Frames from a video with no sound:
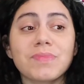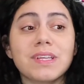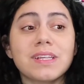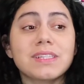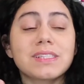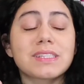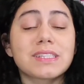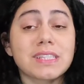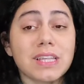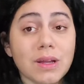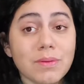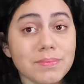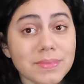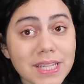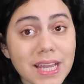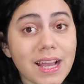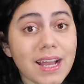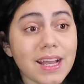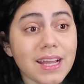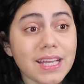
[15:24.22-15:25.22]

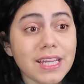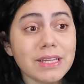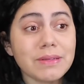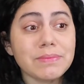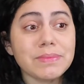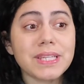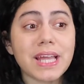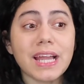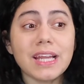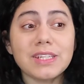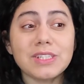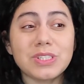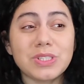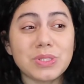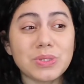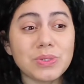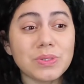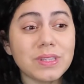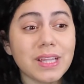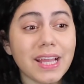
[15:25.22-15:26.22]
sometimes I
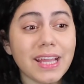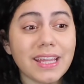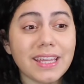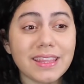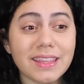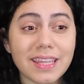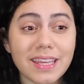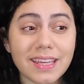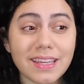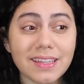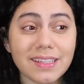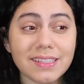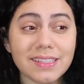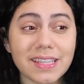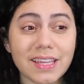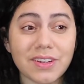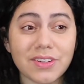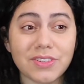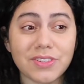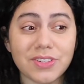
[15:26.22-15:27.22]
do like things
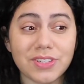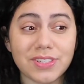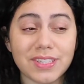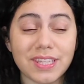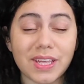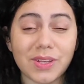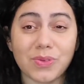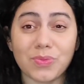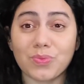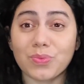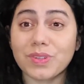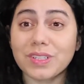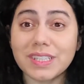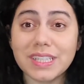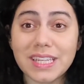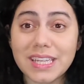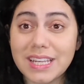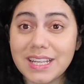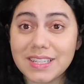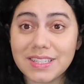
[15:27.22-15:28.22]
that are just like
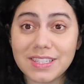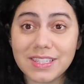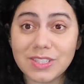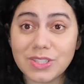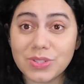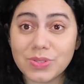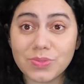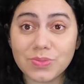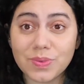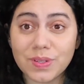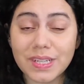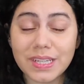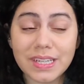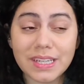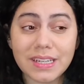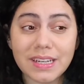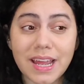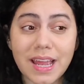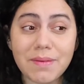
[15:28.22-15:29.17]
really easy to read.